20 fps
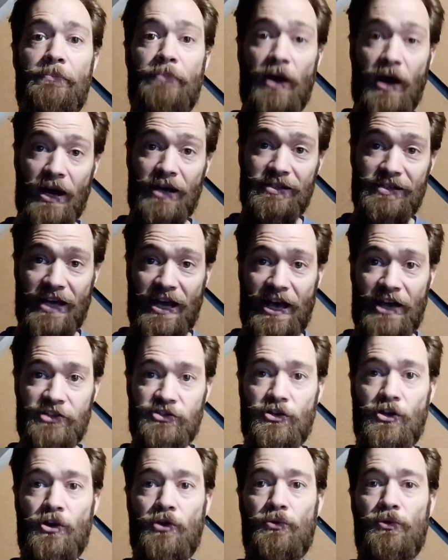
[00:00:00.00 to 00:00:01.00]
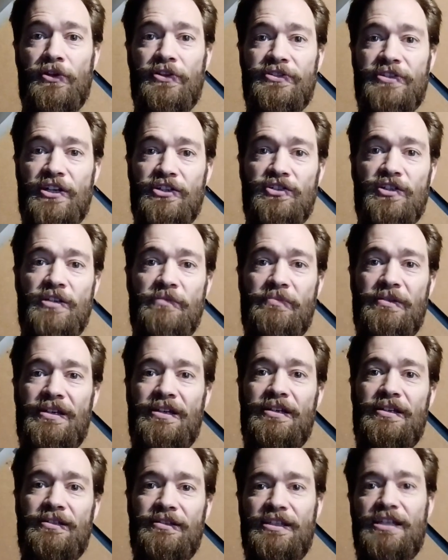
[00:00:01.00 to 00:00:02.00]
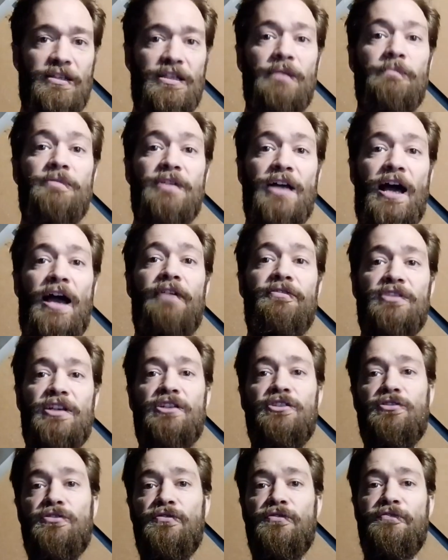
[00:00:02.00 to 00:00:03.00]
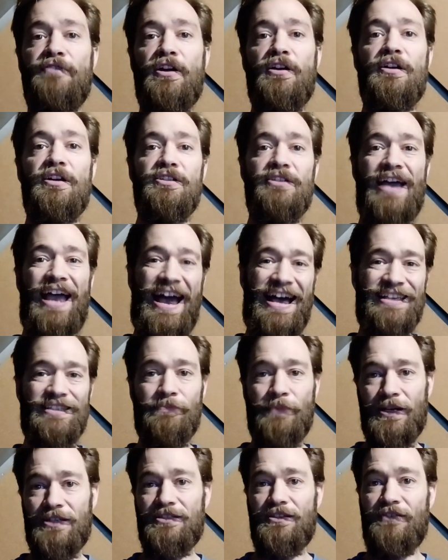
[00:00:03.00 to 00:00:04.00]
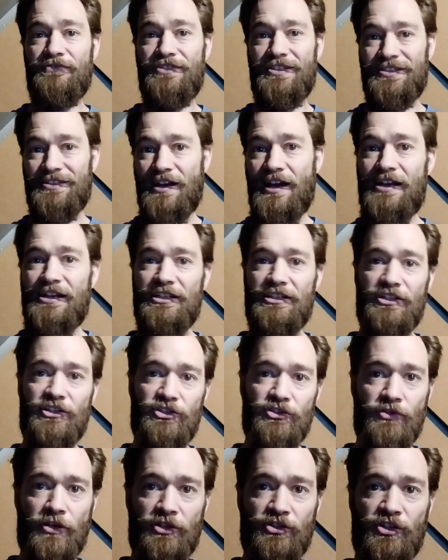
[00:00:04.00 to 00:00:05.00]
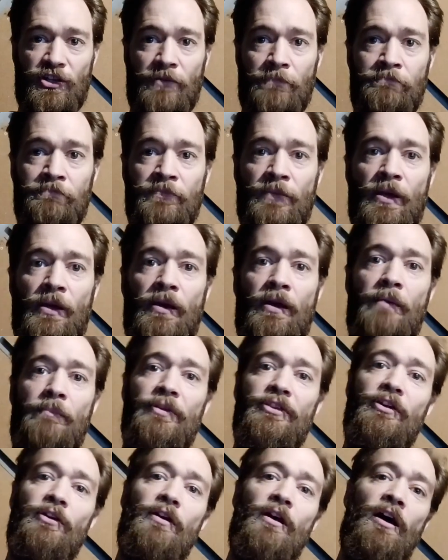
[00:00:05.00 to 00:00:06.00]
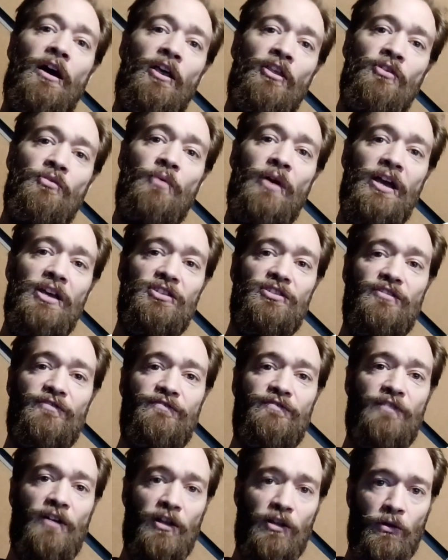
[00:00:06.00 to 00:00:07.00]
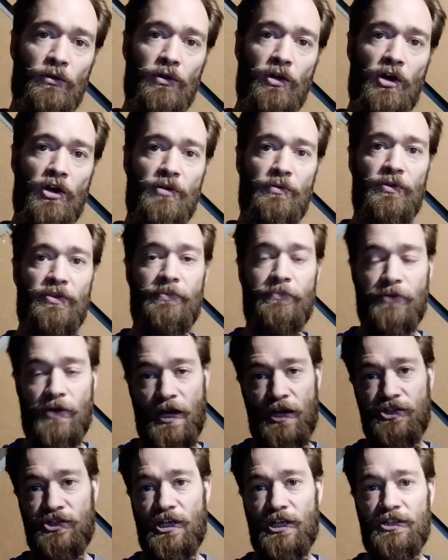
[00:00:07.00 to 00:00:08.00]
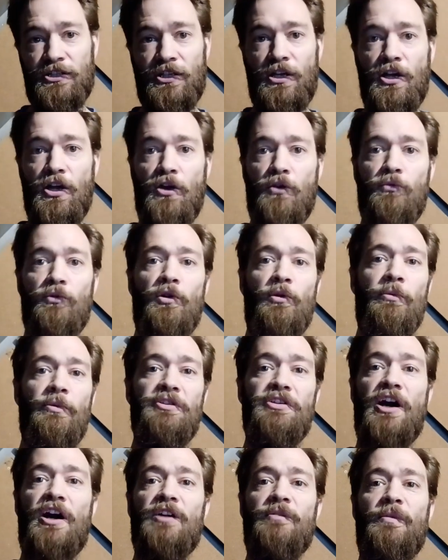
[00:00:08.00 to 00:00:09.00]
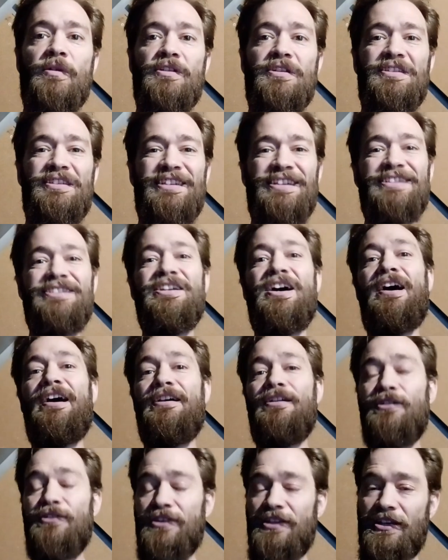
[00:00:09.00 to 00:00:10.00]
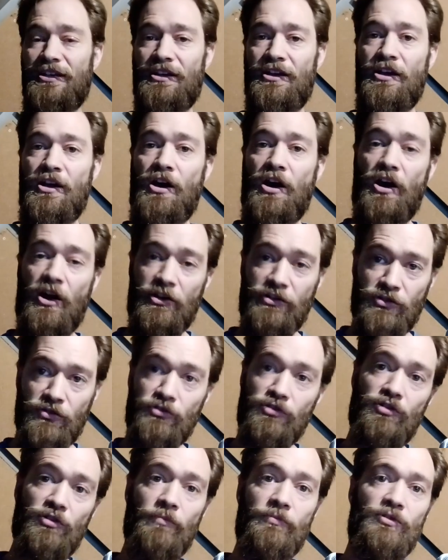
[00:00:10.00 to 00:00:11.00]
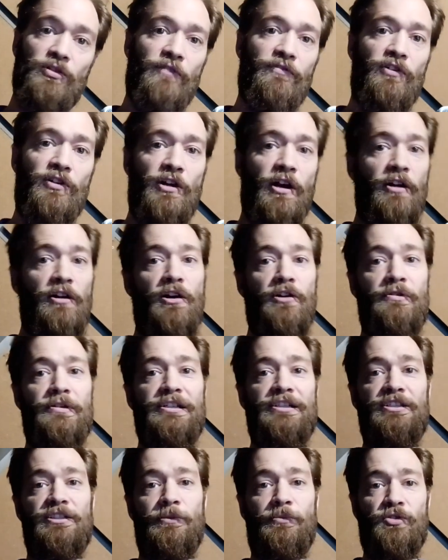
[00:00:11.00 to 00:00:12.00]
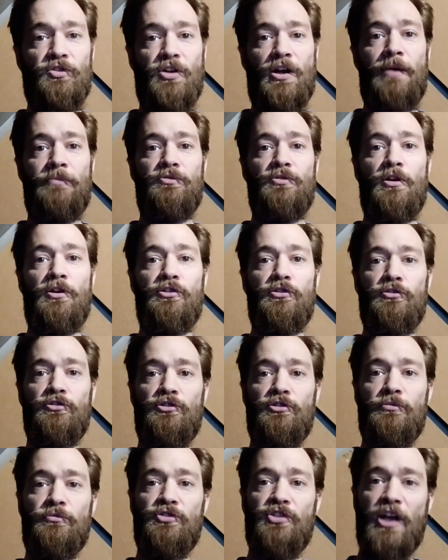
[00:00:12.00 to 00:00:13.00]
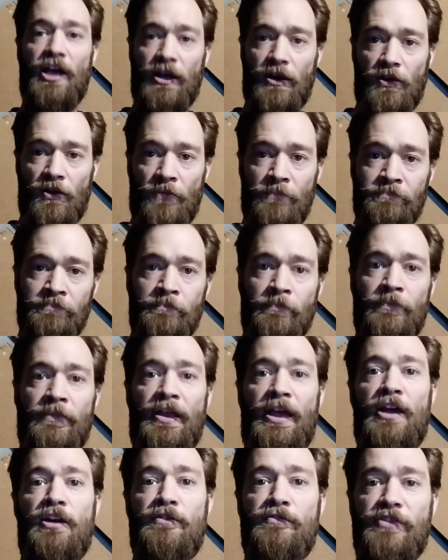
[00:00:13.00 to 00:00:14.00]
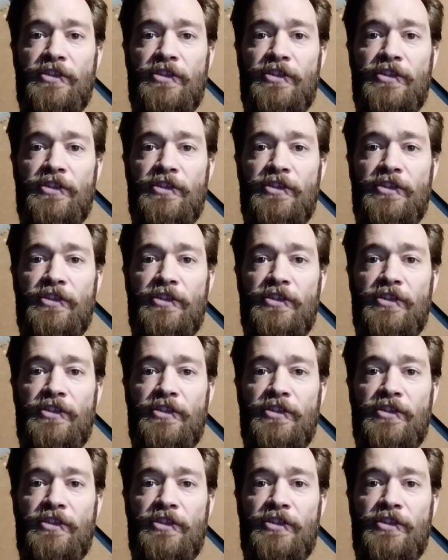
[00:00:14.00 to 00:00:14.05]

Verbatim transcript: The podcast will essentially be deep dives into various aspects of design and construction but there are other ways to follow along with the project. We'll be documenting the entire thing on YouTube, so if you're not already subscribed to our YouTube channel, head